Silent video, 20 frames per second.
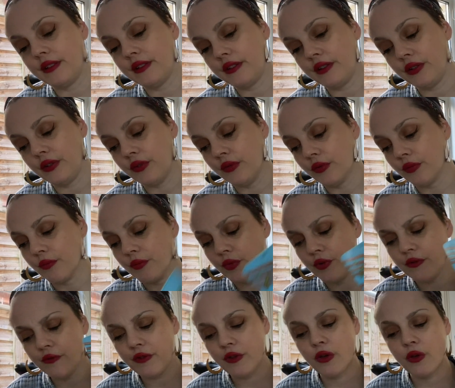you're
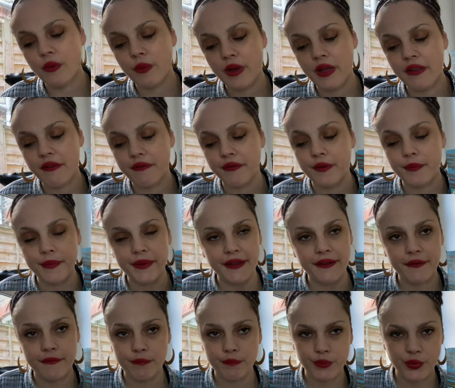moving away from that
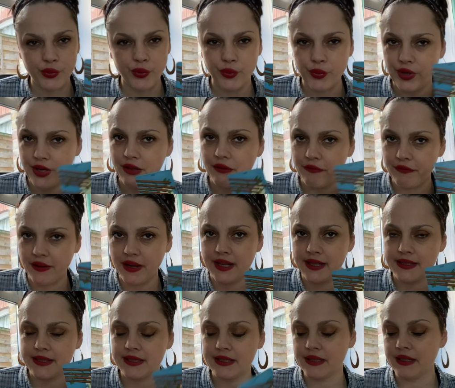pretty
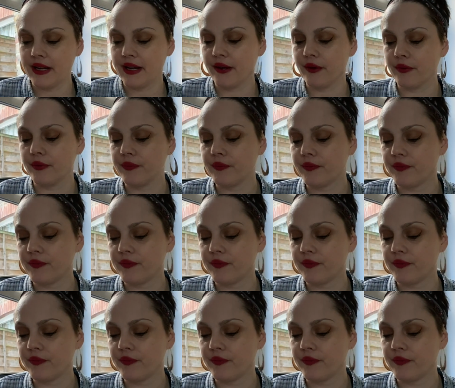fast now.